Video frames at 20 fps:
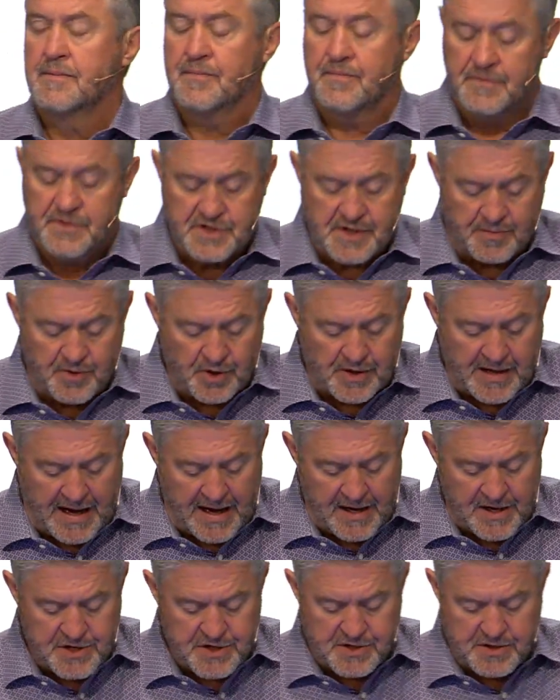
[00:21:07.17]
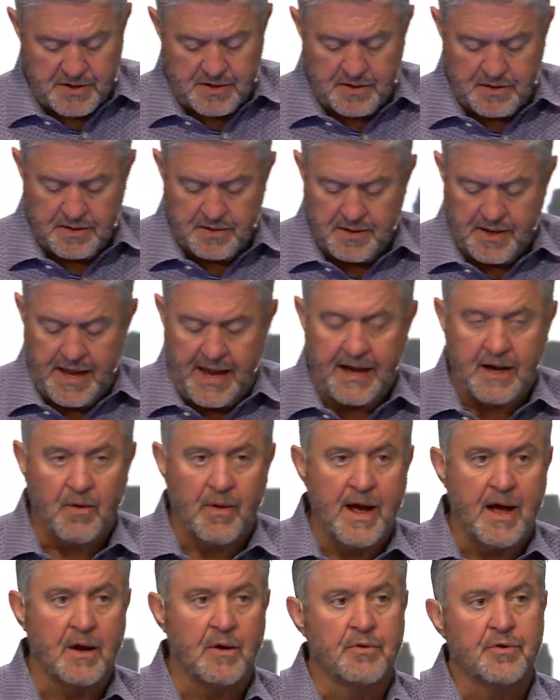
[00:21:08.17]
Some of you guys hang
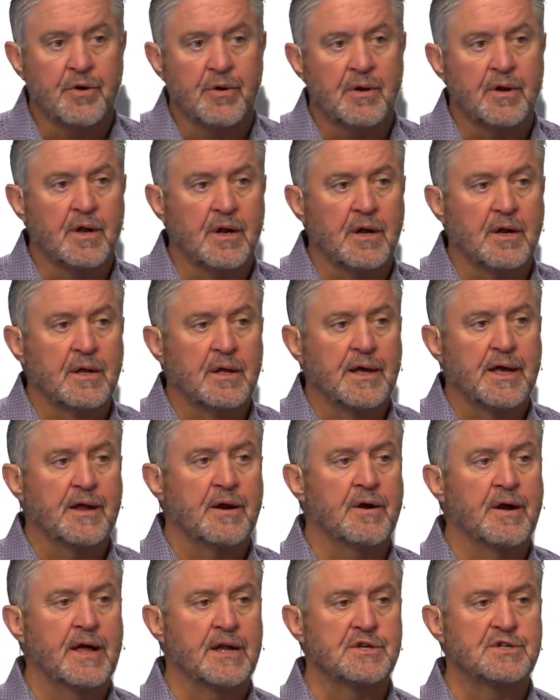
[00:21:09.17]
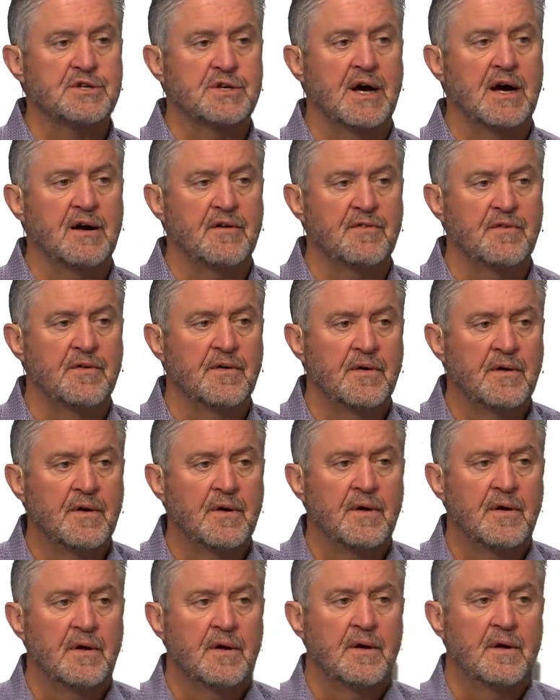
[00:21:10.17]
around on your little internet stuff
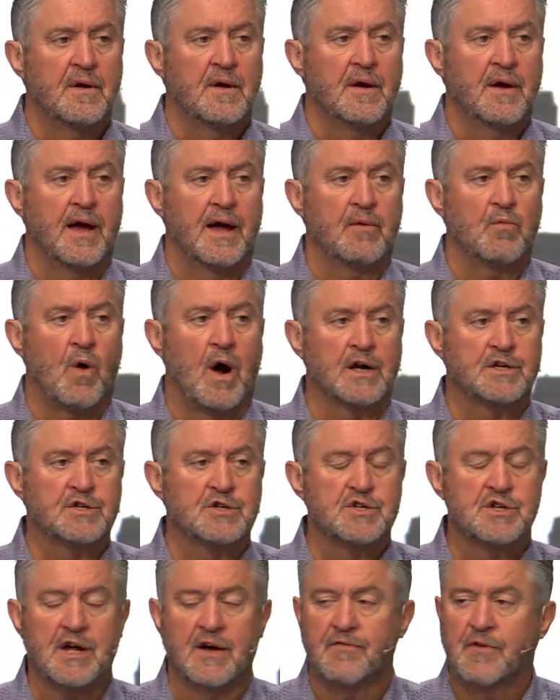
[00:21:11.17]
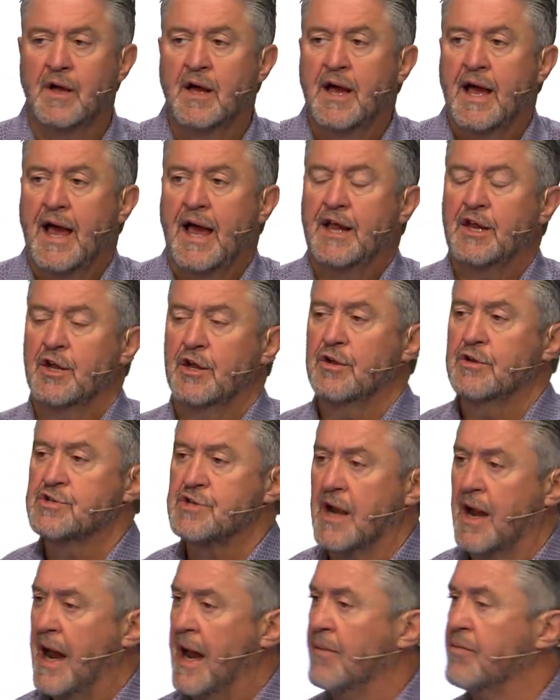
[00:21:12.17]
and watching stuff. You
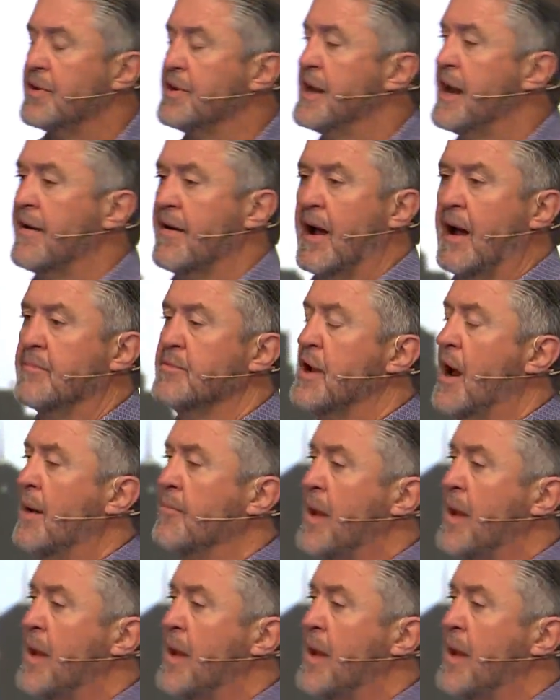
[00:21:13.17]
say, I would never, I'm